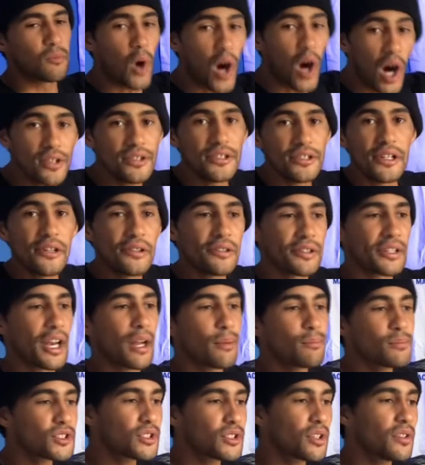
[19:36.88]
Wando and
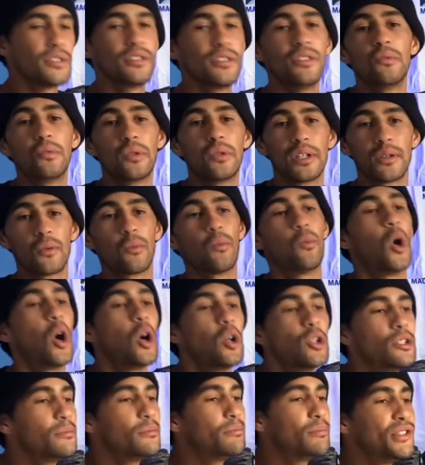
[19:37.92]
I'm starting to wear
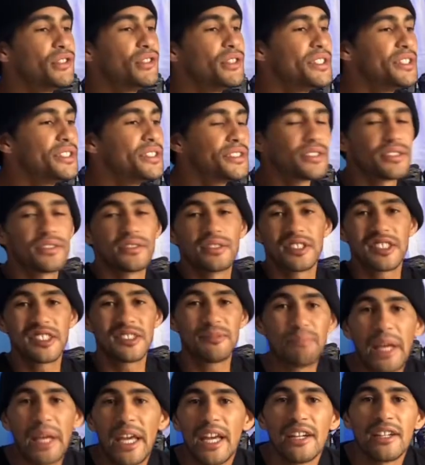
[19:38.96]
Wallabies and
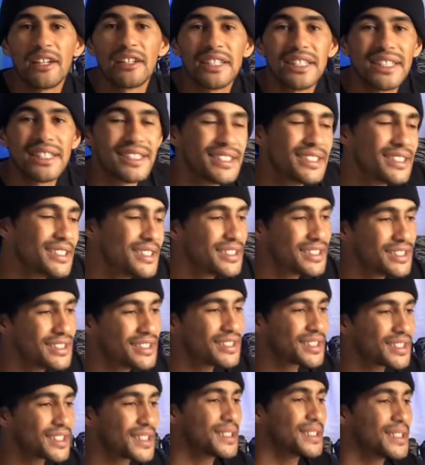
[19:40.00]

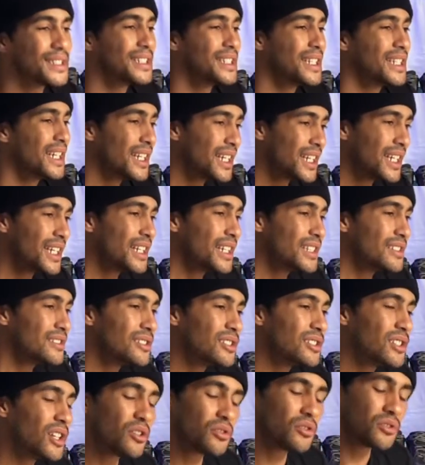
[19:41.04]
Sperry's and, you
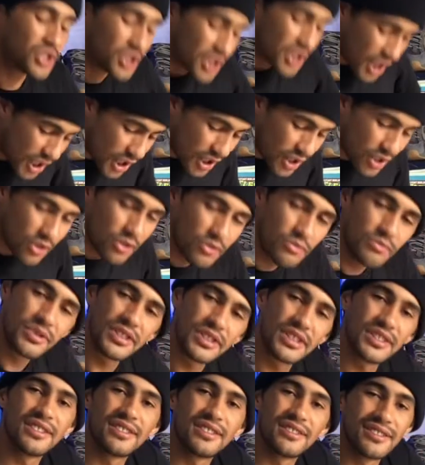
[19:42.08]
know, Chubbs
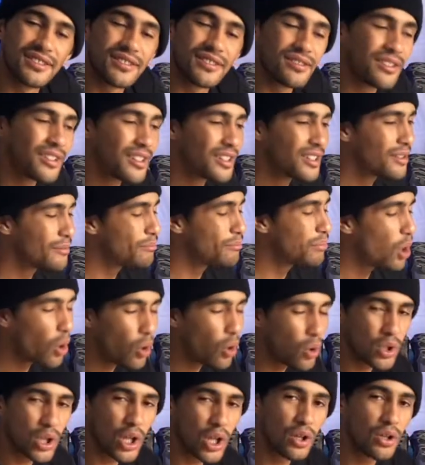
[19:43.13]
and
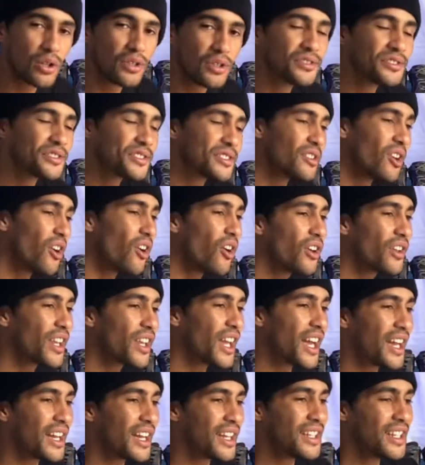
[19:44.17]
Polos and all
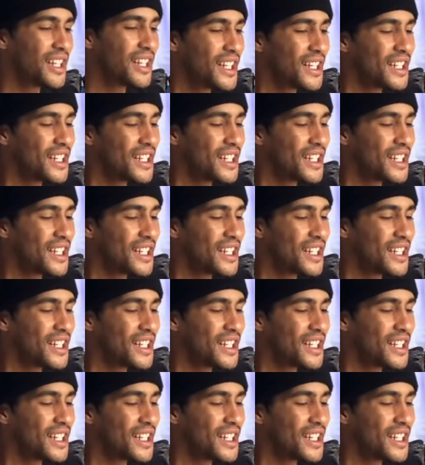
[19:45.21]
that.